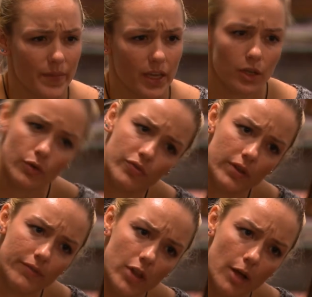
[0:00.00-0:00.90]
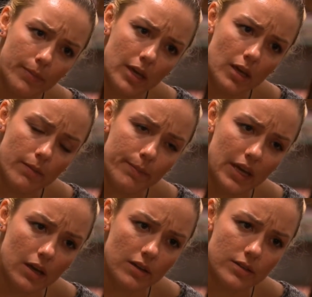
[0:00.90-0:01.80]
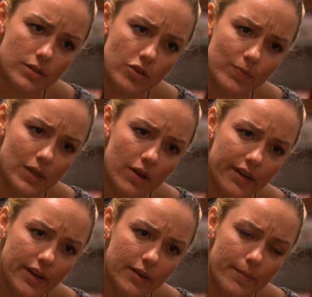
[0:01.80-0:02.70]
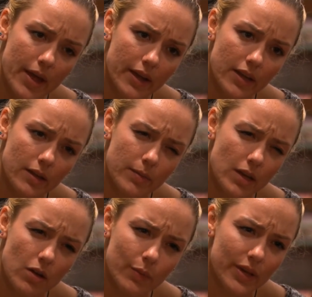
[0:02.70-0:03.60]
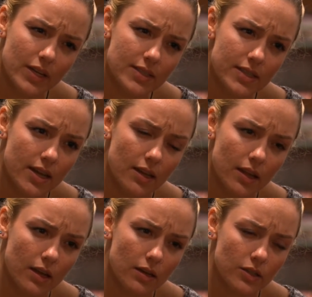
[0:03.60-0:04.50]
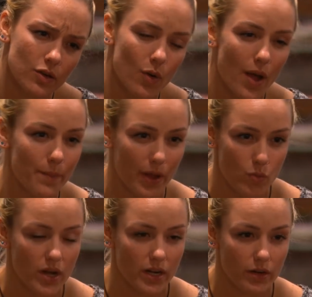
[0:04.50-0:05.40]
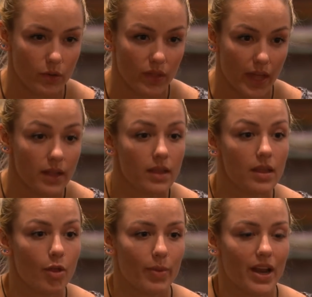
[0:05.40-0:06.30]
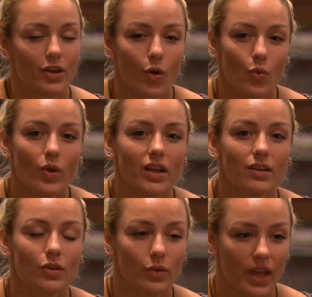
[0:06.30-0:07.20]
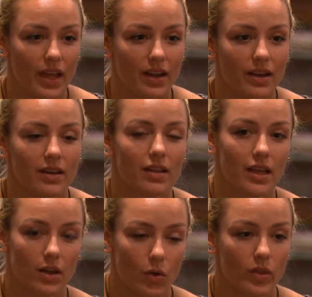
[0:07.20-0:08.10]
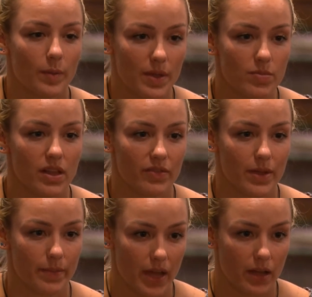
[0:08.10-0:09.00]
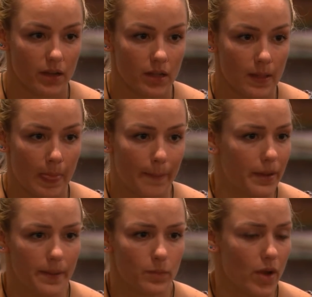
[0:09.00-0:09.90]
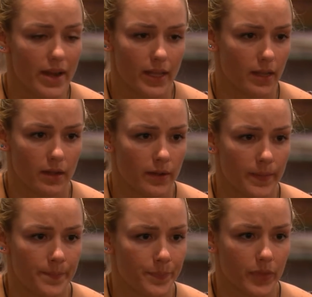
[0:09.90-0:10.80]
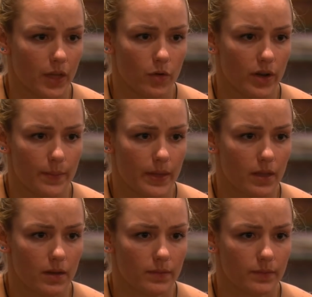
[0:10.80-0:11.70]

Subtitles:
that make you flip-floppy? Because you've been talking to Maddie and me all week saying that, you know, I wanted to do that. But I don't want to do that until I know that people have my back. But I'm ready. You know what I mean?